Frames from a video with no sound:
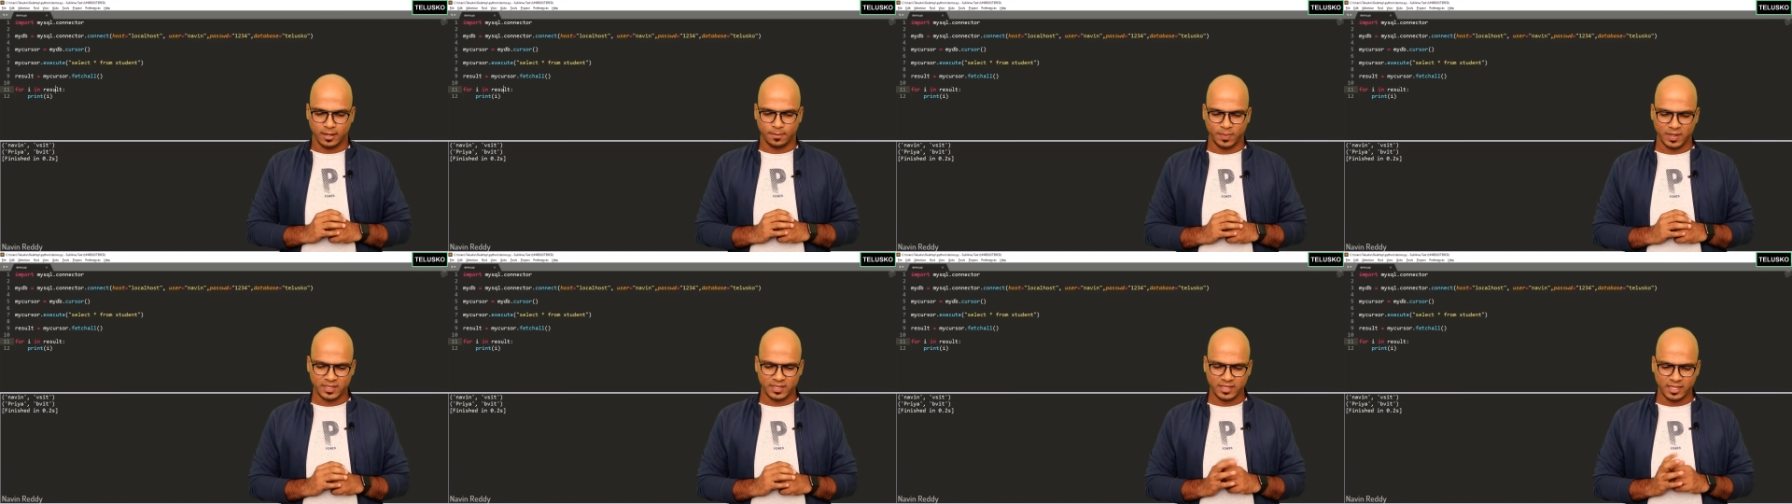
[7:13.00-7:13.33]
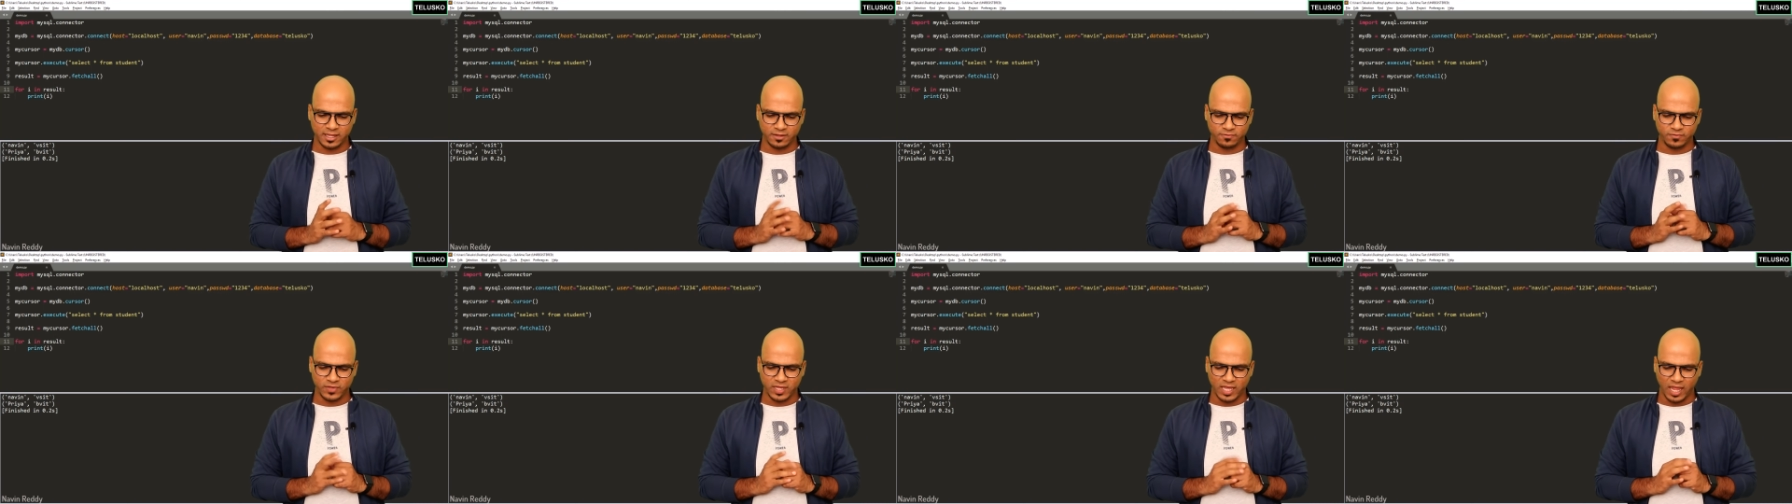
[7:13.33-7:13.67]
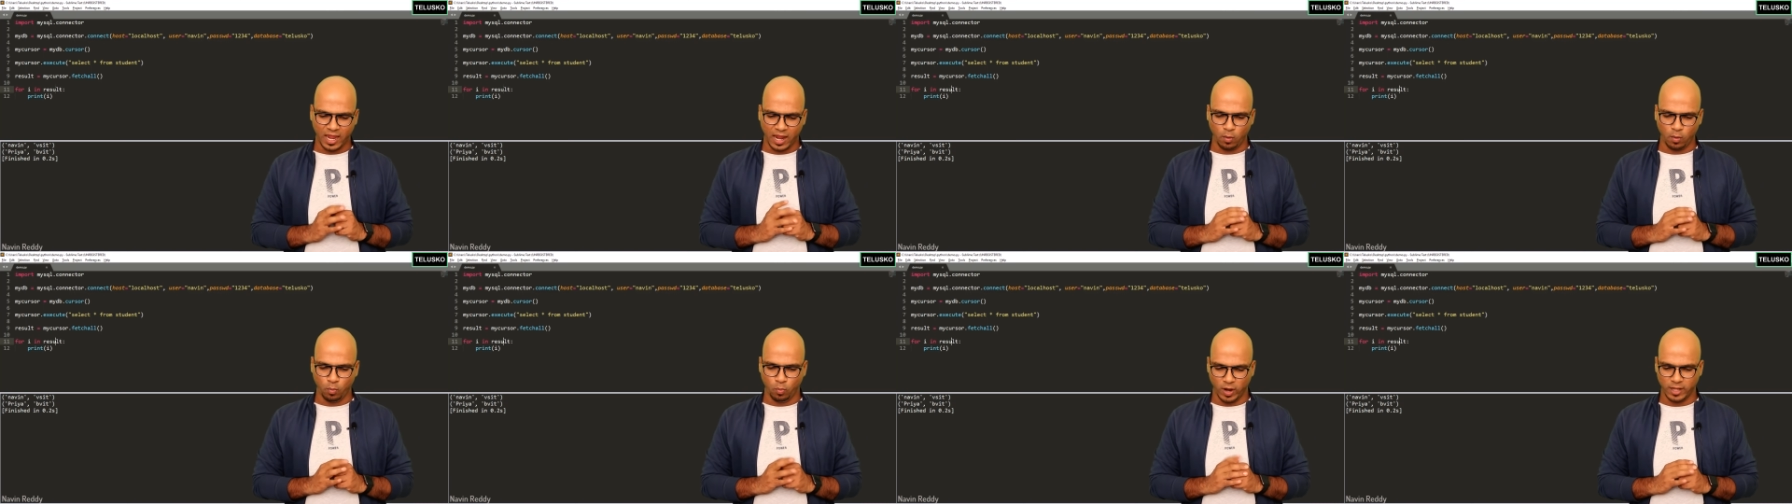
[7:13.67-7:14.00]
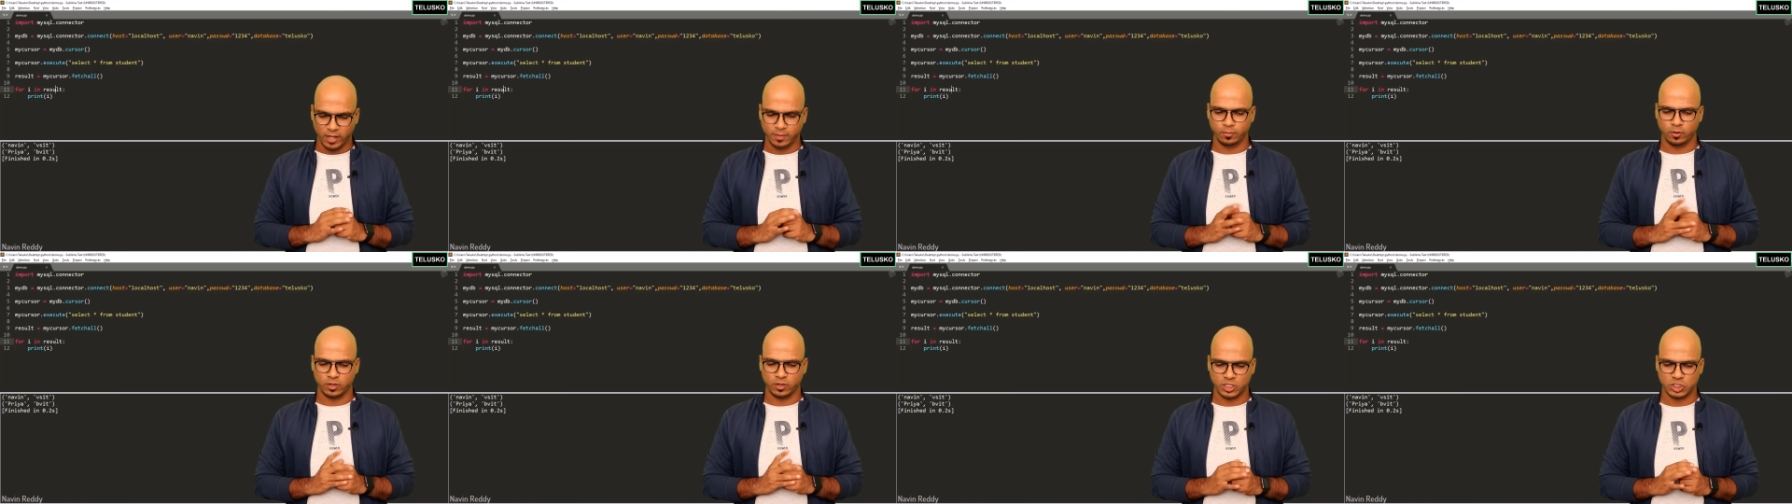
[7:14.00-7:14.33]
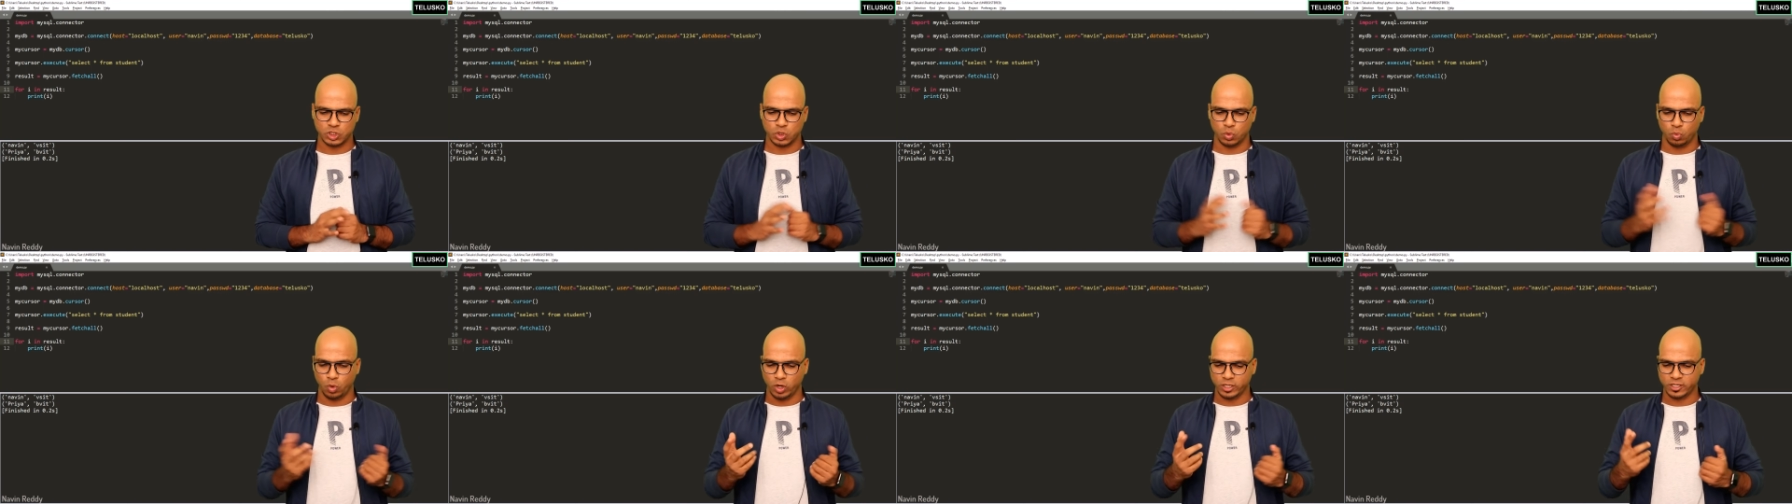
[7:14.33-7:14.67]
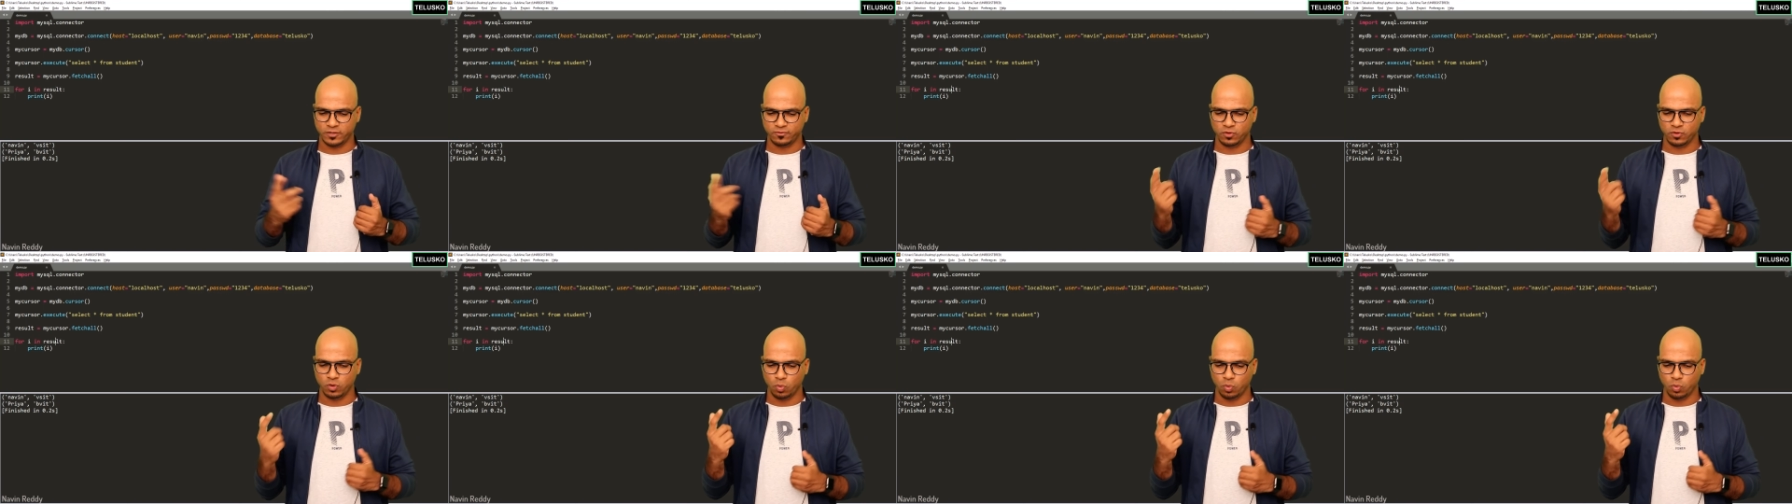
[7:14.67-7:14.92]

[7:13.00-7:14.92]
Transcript: But then we have one more issue. What if